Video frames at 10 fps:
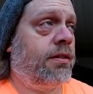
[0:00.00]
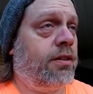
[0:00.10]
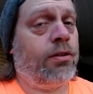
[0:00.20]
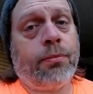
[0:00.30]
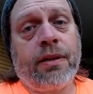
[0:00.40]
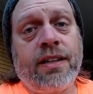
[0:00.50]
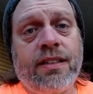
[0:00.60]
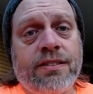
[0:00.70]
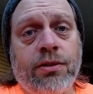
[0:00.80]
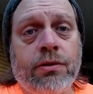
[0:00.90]
Nobody
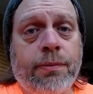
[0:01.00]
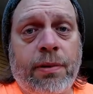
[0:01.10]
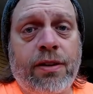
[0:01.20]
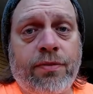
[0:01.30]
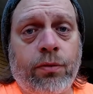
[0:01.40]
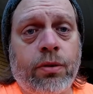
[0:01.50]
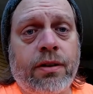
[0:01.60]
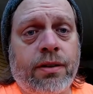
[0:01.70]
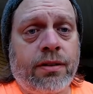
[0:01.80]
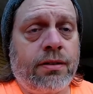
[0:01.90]
is going to pay for
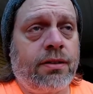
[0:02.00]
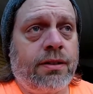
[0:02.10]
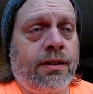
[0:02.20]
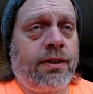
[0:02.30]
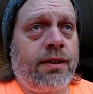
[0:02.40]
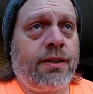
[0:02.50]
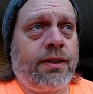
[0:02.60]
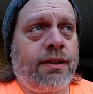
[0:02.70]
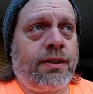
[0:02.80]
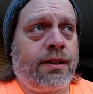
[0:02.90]
it.
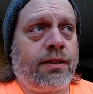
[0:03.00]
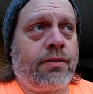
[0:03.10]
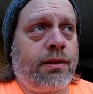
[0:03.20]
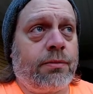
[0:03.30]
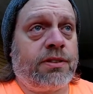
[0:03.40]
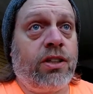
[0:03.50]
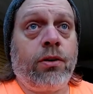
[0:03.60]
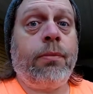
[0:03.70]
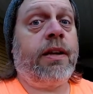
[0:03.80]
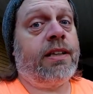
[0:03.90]
You know, it was
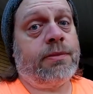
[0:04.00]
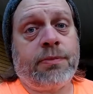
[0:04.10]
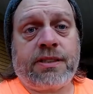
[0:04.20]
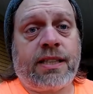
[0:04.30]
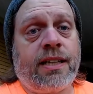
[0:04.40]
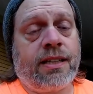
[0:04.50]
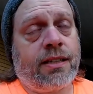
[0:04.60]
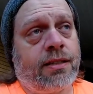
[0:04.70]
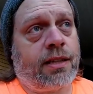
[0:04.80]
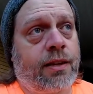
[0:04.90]
nobody's
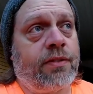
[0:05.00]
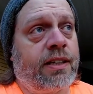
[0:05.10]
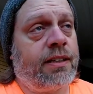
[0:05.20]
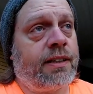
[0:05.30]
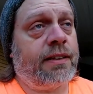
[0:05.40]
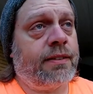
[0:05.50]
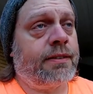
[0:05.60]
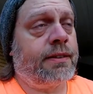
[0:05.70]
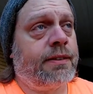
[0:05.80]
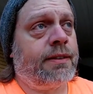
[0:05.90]
mistake, evidently.
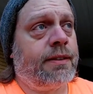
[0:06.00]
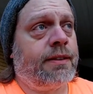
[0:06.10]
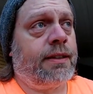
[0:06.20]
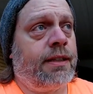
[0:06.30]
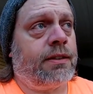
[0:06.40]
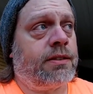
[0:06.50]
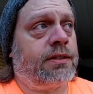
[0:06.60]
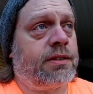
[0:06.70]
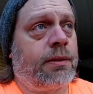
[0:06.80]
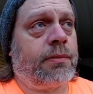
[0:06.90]
It's
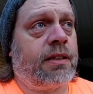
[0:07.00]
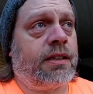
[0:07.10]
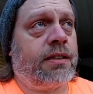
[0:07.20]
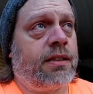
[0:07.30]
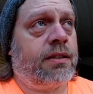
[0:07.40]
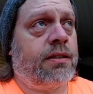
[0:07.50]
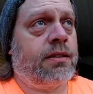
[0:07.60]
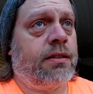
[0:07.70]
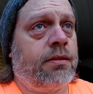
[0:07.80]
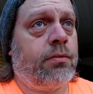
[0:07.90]
just something that
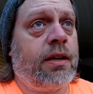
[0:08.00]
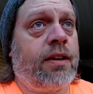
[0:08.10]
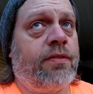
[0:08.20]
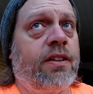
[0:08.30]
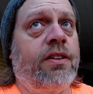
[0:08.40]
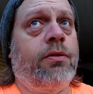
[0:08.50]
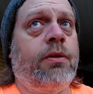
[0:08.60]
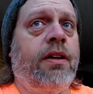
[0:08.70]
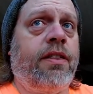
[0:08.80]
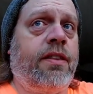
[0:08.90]
we have to deal
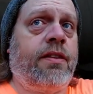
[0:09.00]
with,